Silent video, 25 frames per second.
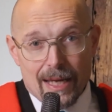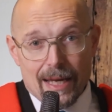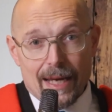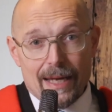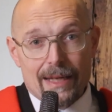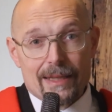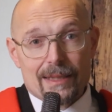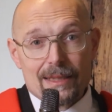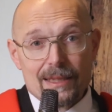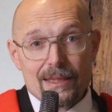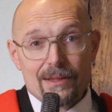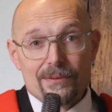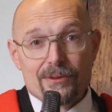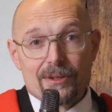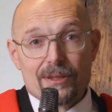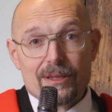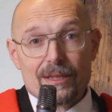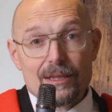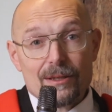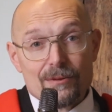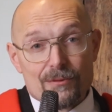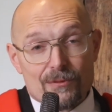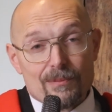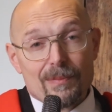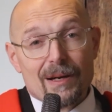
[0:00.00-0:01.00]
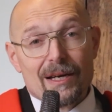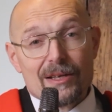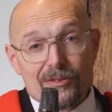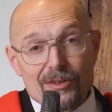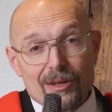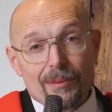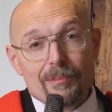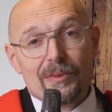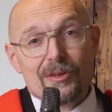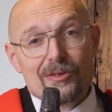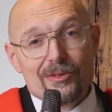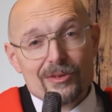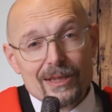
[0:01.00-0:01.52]
And even if by
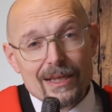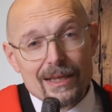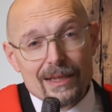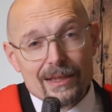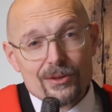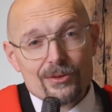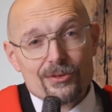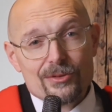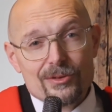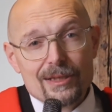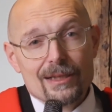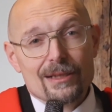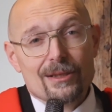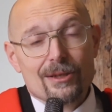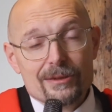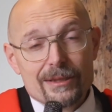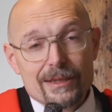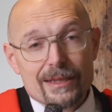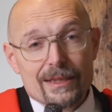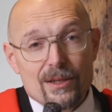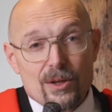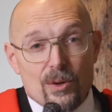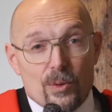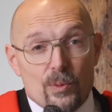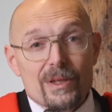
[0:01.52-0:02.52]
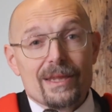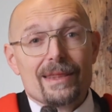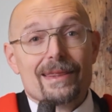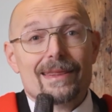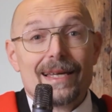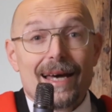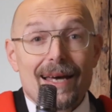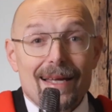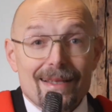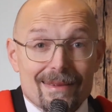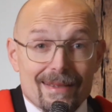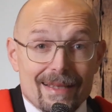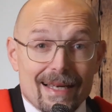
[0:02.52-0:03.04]
some mistake you still got in, with
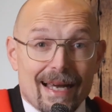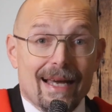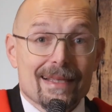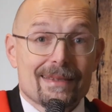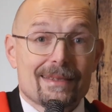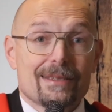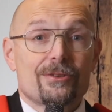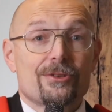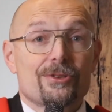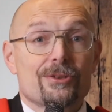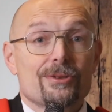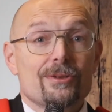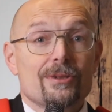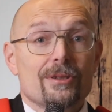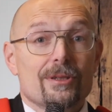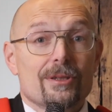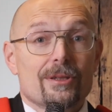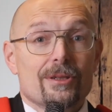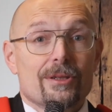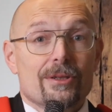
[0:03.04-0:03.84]
that attitude,